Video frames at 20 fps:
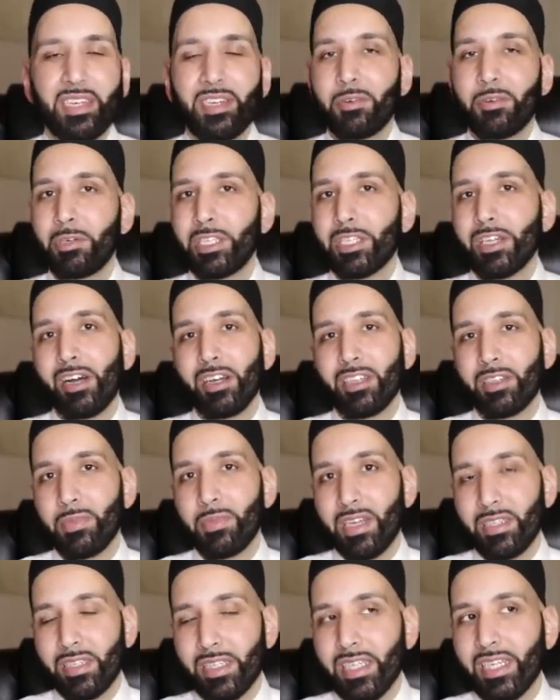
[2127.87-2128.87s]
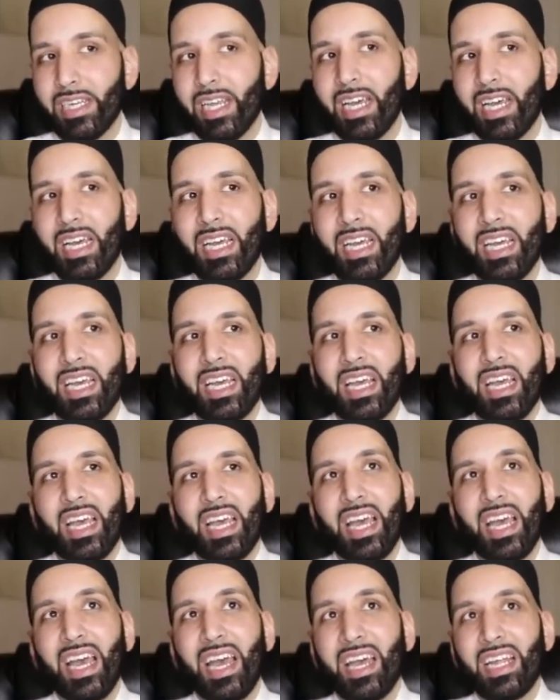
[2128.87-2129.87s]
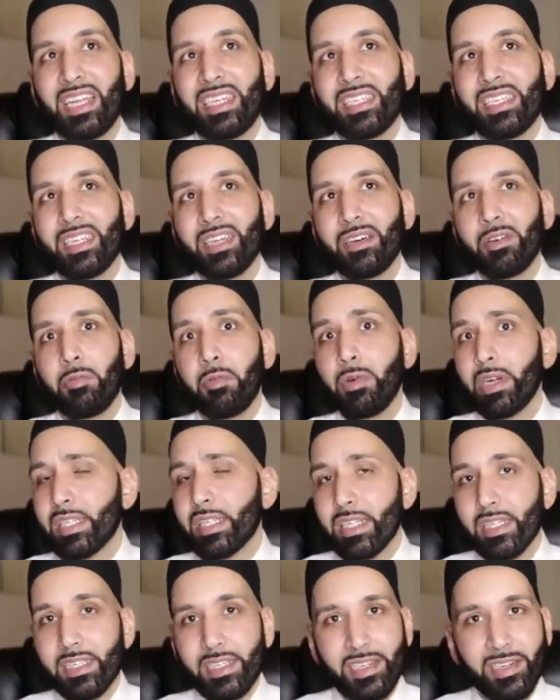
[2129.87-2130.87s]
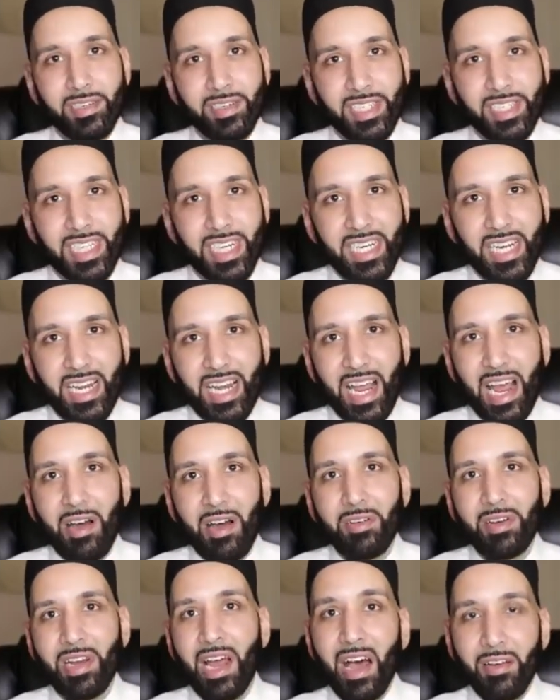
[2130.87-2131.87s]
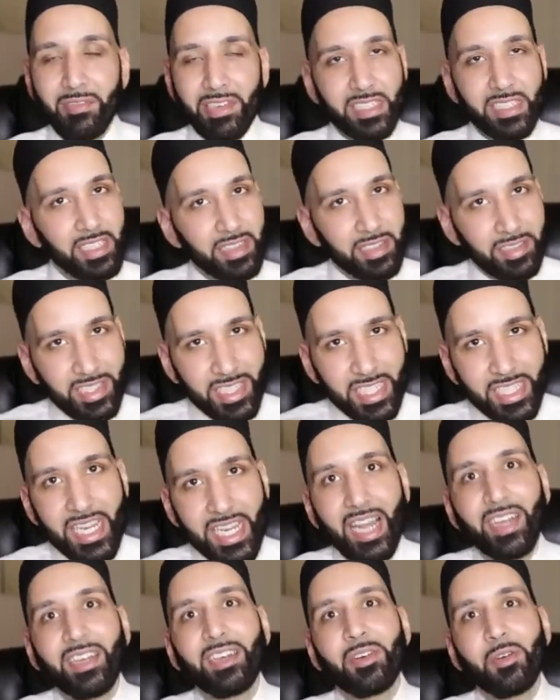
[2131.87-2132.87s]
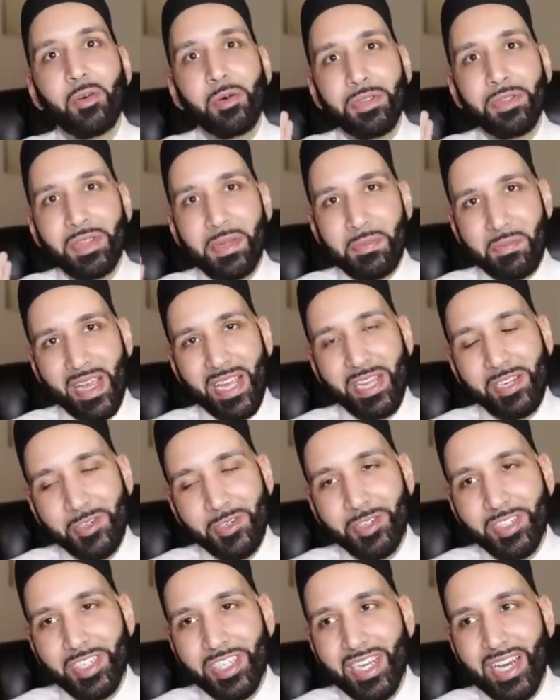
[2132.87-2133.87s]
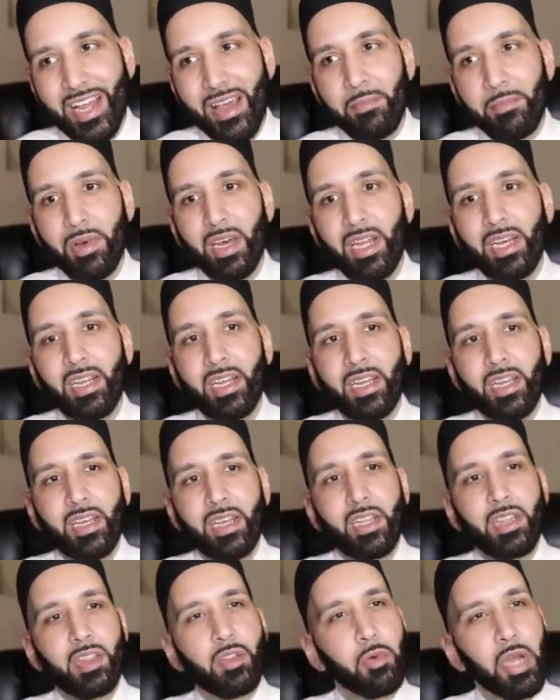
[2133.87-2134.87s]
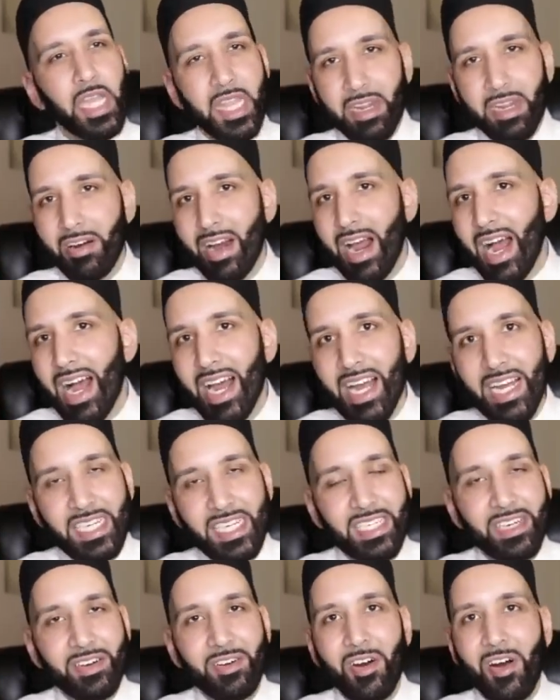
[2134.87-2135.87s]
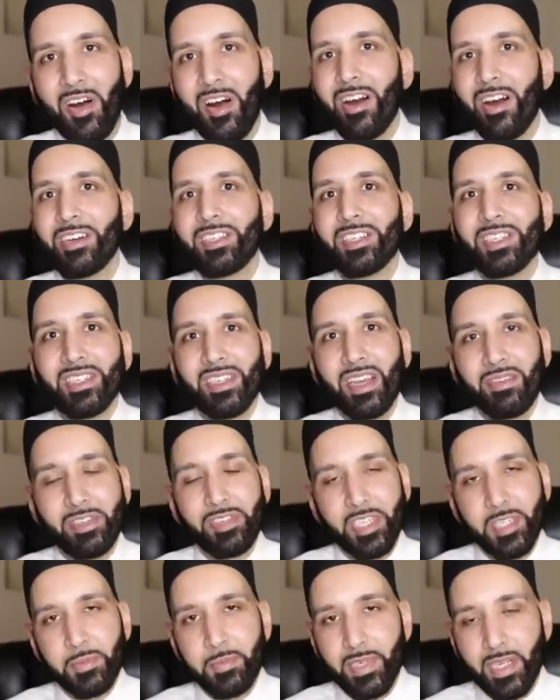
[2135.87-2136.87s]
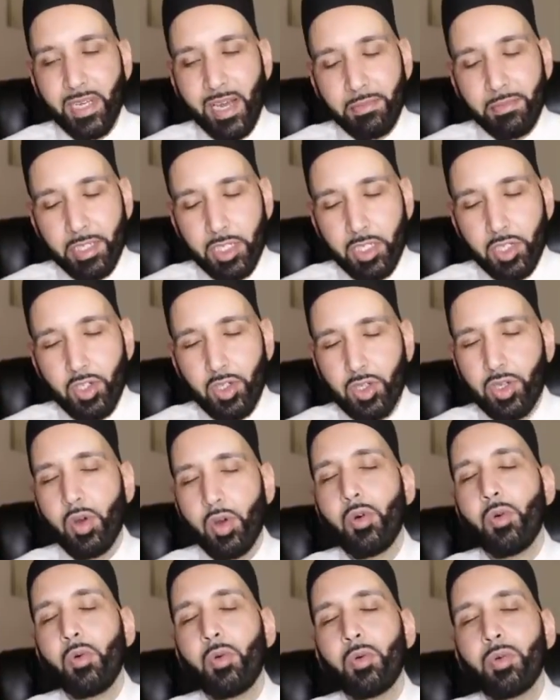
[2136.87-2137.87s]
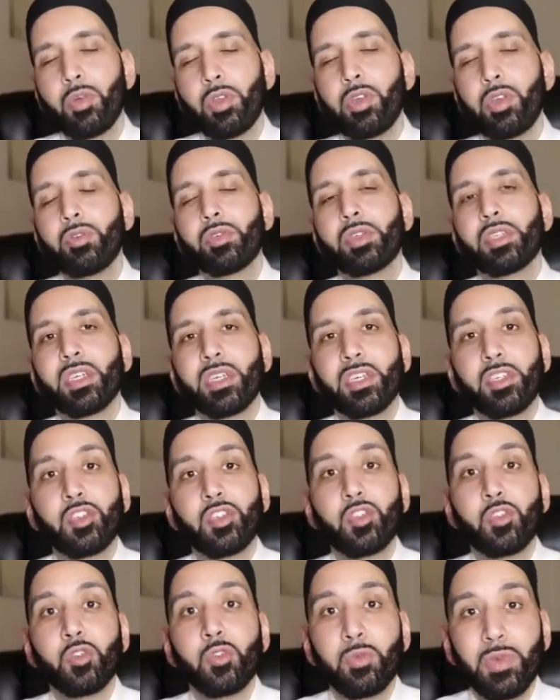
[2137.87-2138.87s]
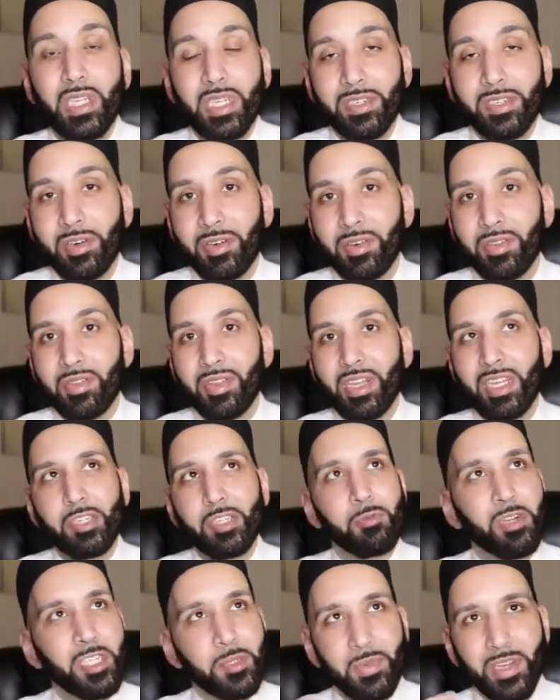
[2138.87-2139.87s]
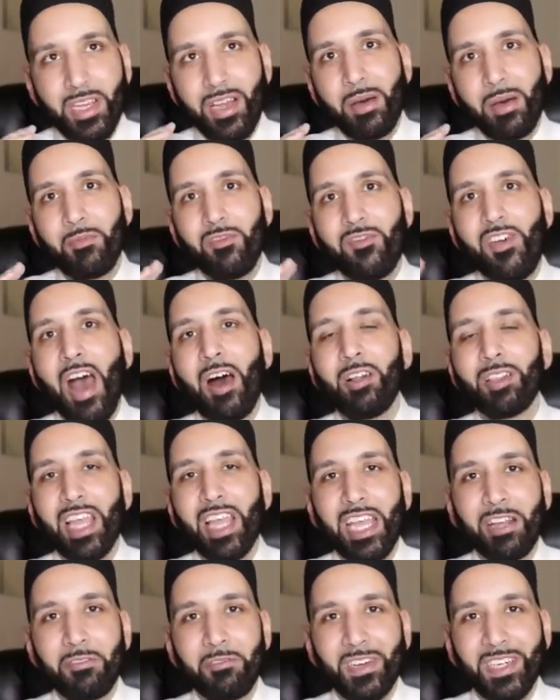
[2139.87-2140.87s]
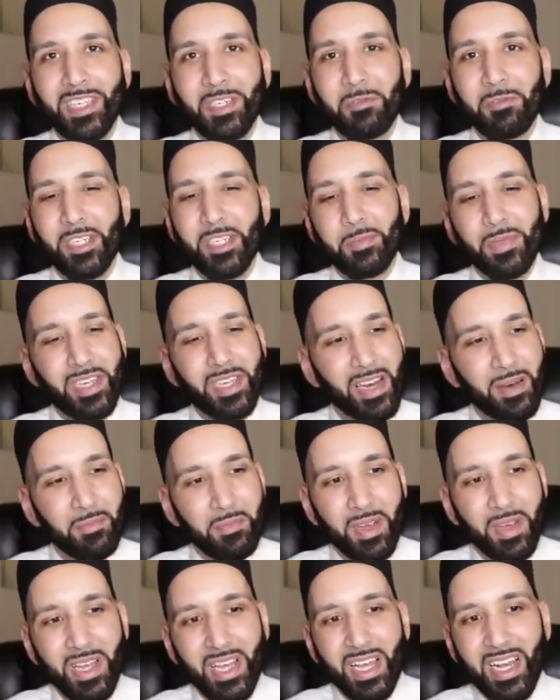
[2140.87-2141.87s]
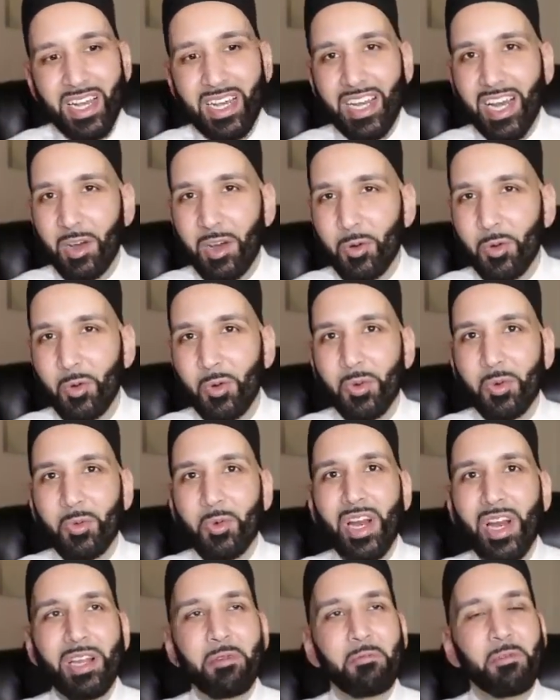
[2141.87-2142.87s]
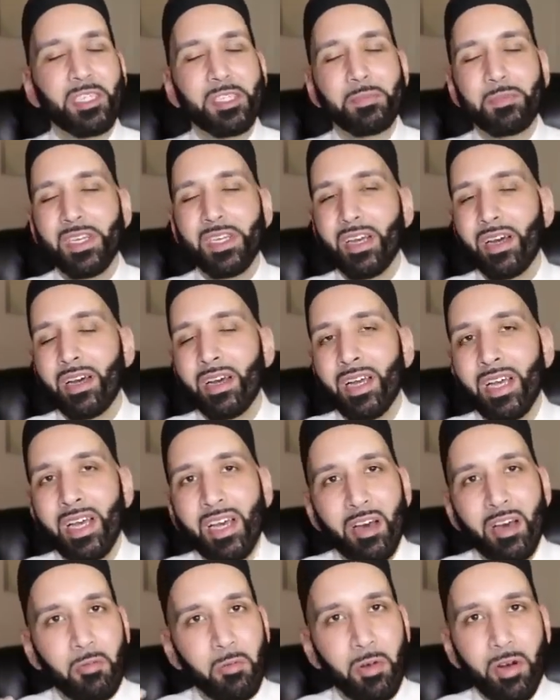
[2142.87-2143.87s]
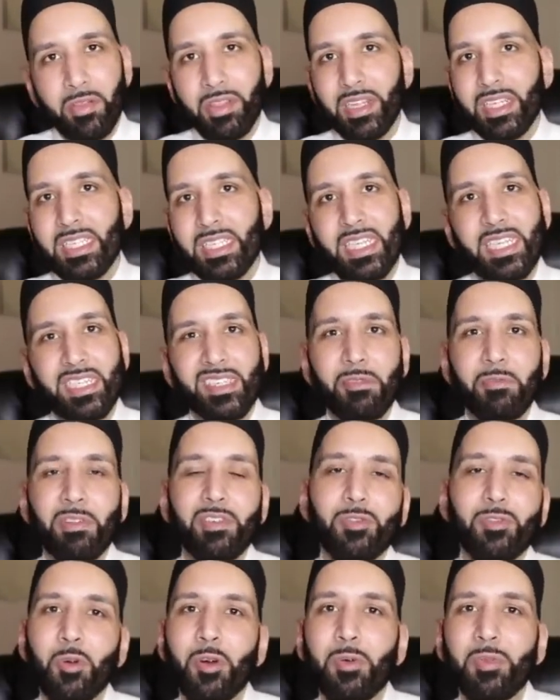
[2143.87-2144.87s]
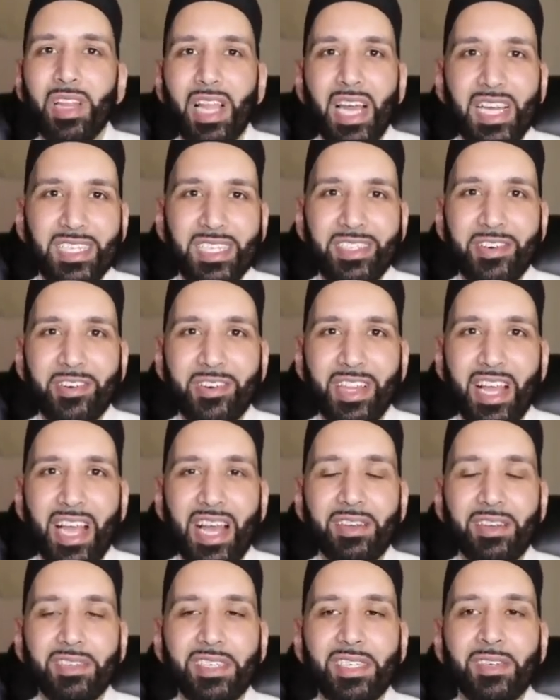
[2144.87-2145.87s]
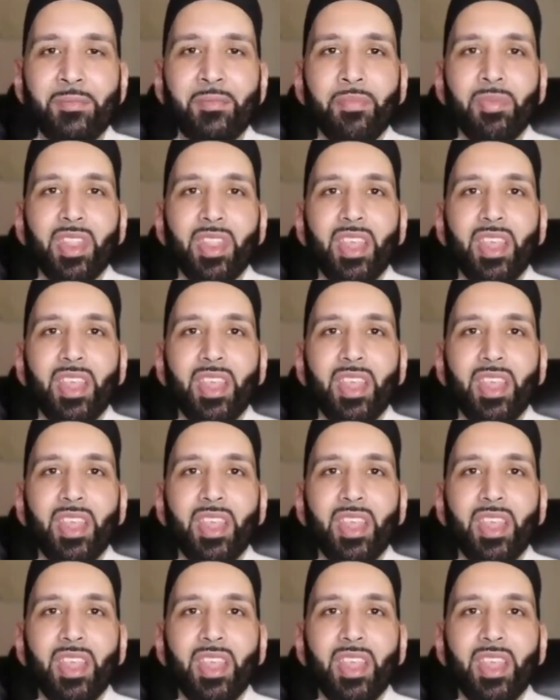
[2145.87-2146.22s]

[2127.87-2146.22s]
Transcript: You know, we talked about zina and what's considered zina now. Now, obviously, there's the technical, the major zina, but the way that our eyes and our hearts have just become so used to consuming certain things. What's become foul language? What's become level, right? What's become, what are these things that we've normalized in our lives?